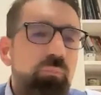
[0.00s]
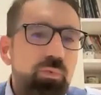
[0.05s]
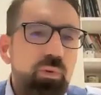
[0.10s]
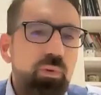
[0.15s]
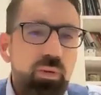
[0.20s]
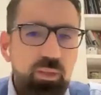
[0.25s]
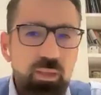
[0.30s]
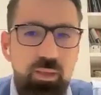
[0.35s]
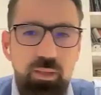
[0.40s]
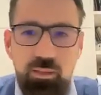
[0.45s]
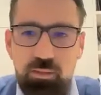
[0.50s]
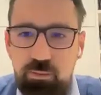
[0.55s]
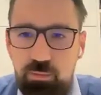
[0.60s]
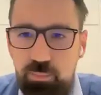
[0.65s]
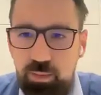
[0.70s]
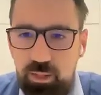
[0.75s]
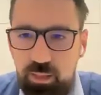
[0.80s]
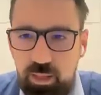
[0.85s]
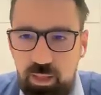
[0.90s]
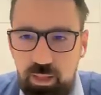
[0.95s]
for things
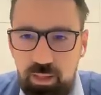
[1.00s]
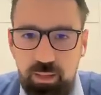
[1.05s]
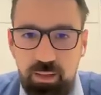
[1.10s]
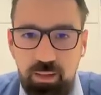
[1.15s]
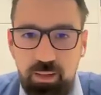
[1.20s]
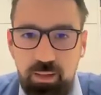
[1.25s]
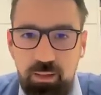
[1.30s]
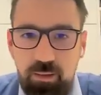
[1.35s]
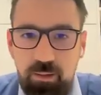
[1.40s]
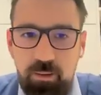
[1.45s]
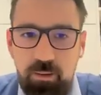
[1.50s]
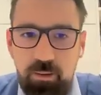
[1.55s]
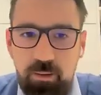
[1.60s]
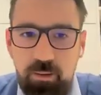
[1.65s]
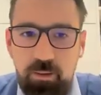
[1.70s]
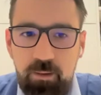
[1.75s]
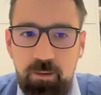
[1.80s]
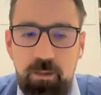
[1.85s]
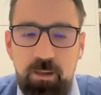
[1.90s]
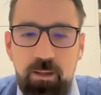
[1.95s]
to be done.
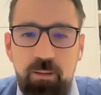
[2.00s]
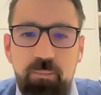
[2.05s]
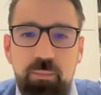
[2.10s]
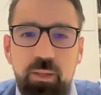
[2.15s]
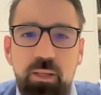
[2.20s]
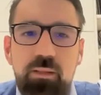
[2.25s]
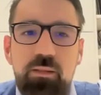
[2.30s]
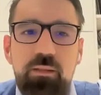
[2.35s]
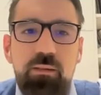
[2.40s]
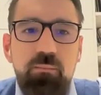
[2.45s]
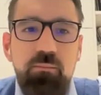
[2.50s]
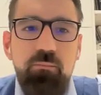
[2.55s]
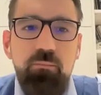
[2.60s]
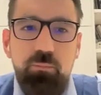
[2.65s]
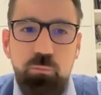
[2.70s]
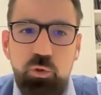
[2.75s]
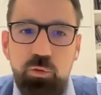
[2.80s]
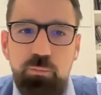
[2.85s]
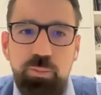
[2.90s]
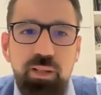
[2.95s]
It's
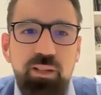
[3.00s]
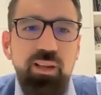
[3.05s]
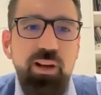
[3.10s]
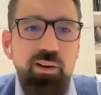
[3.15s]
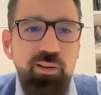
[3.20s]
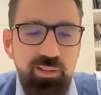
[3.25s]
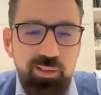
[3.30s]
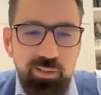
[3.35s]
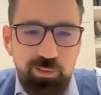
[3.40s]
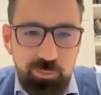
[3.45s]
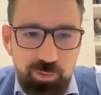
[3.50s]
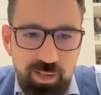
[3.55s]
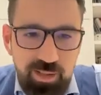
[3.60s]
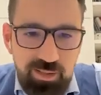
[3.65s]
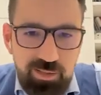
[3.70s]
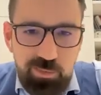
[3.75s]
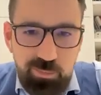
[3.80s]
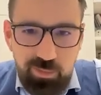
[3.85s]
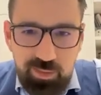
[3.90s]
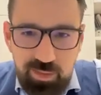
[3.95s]
to be there in the
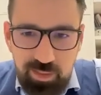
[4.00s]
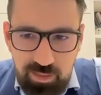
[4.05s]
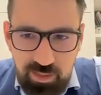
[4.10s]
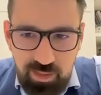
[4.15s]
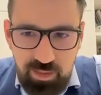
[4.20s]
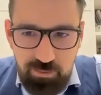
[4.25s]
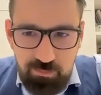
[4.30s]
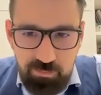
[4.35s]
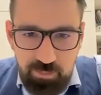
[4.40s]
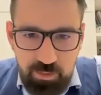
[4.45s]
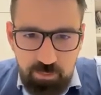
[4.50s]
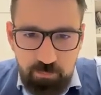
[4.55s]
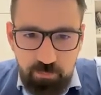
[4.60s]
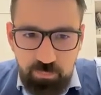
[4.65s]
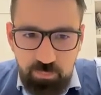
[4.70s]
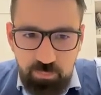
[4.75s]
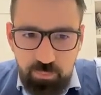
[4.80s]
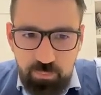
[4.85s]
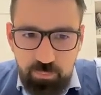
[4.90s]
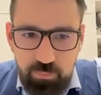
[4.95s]
trenches with the team.
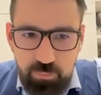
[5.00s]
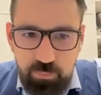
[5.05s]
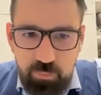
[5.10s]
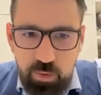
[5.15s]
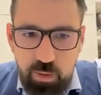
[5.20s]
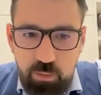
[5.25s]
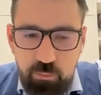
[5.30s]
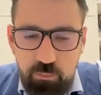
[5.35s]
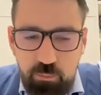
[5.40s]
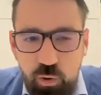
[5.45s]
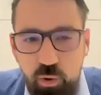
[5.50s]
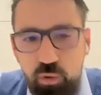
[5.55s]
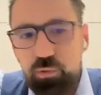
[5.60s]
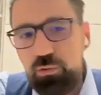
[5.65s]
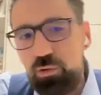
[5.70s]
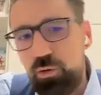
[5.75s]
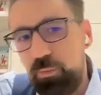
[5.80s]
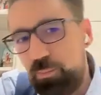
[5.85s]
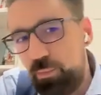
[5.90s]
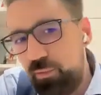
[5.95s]

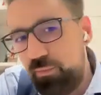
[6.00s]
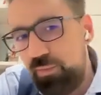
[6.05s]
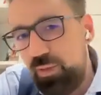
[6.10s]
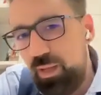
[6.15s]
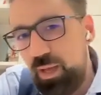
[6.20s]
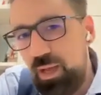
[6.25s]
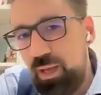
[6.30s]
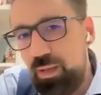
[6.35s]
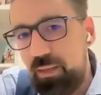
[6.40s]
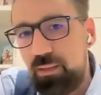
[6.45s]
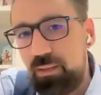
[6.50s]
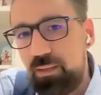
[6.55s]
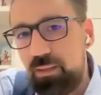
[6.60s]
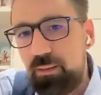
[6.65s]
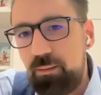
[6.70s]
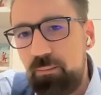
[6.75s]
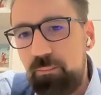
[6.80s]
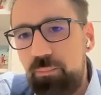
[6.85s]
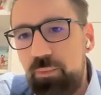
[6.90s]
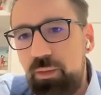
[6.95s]
On top of that,
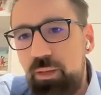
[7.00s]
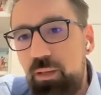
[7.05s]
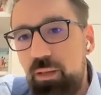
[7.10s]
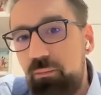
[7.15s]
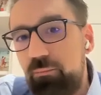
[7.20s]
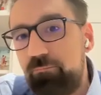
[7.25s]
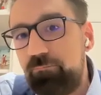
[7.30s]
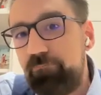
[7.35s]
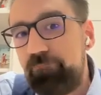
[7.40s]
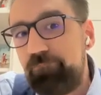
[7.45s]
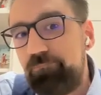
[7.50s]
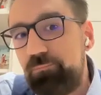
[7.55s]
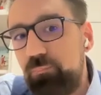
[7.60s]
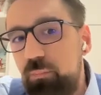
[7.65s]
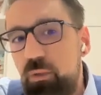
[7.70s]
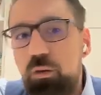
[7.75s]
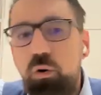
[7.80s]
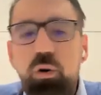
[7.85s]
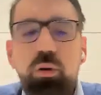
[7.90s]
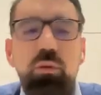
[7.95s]

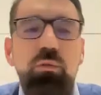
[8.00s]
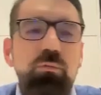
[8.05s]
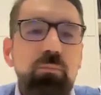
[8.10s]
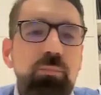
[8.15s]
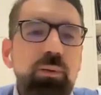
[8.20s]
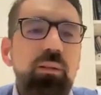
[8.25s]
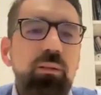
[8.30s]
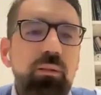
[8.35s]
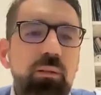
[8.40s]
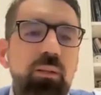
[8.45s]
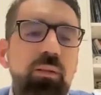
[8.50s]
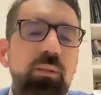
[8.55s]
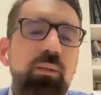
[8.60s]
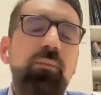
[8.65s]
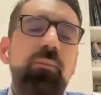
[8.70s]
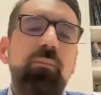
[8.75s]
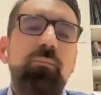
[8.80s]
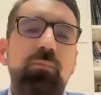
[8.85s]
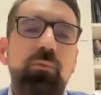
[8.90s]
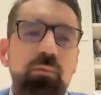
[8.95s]
or to build
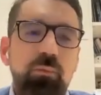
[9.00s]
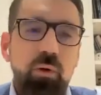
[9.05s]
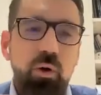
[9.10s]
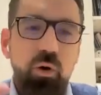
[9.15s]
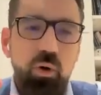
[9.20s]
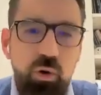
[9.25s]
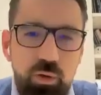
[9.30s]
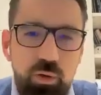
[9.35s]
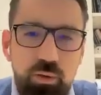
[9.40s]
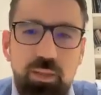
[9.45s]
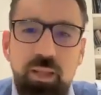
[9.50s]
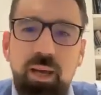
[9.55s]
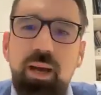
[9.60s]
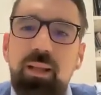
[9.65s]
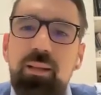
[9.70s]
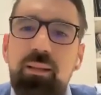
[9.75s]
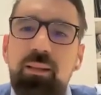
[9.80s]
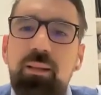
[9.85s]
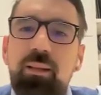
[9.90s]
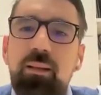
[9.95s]
on
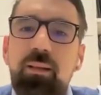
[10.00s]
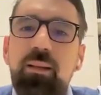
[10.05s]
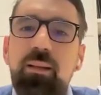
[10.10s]
that,